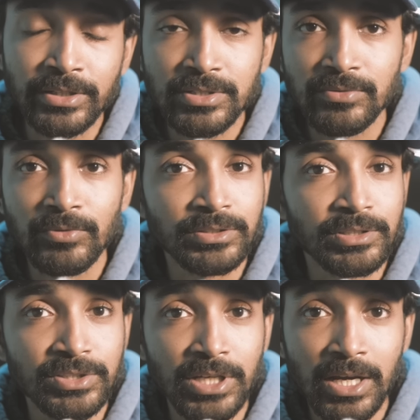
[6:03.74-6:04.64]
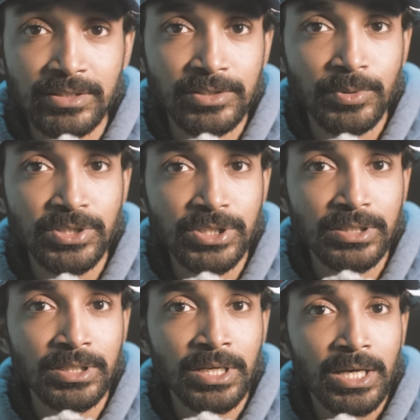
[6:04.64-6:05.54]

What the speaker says: Extreme 160R suspension.